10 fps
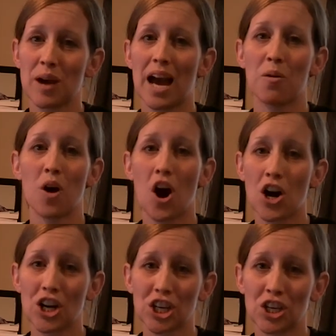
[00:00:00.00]
How
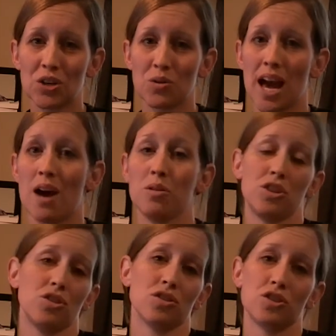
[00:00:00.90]
are you? How
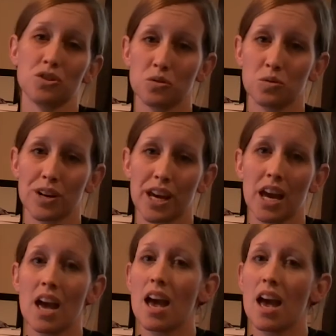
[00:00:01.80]
is your jewelry?